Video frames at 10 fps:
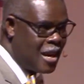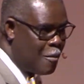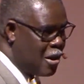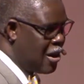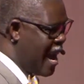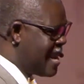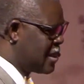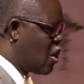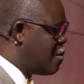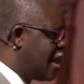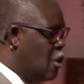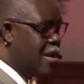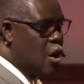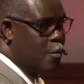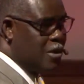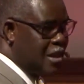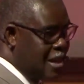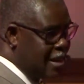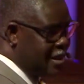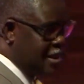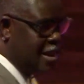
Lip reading: When a guy is coming, they only open the gate.